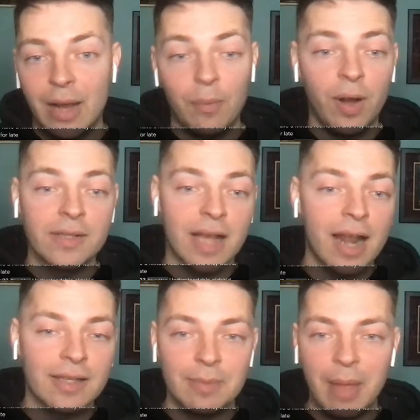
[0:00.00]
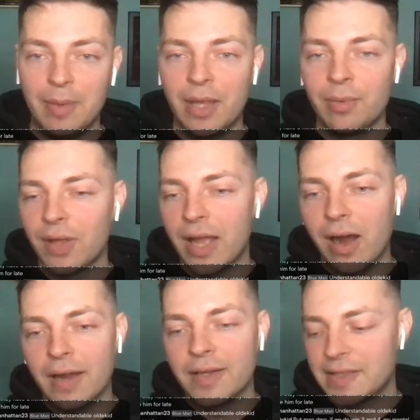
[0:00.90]
That was honestly, maybe they were like,
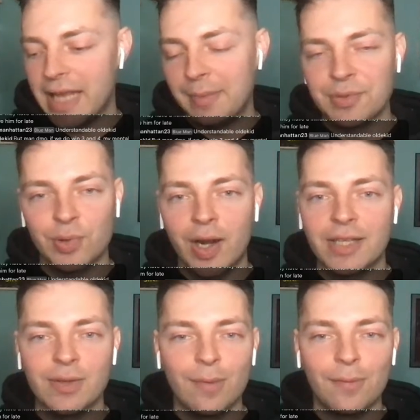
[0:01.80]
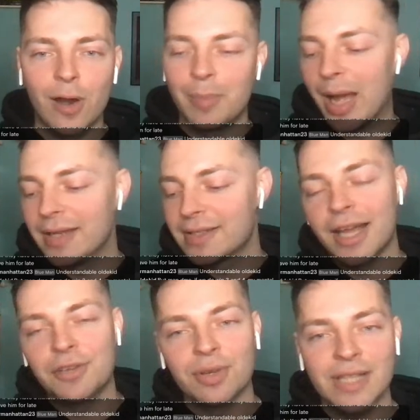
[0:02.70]
all right, this game is running so far behind
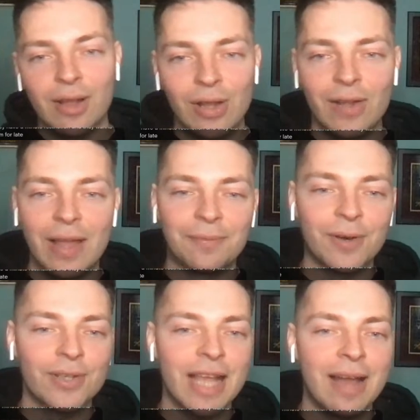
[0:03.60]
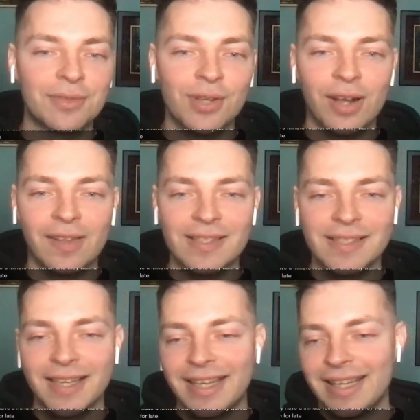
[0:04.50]
schedule because how long that first half took.
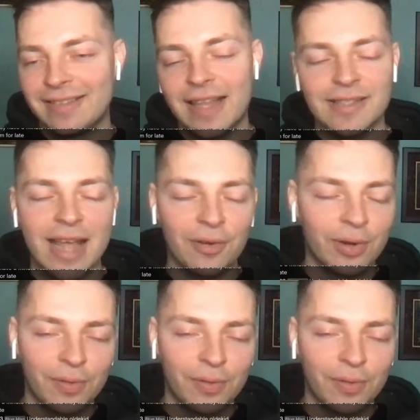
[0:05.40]
That's not a real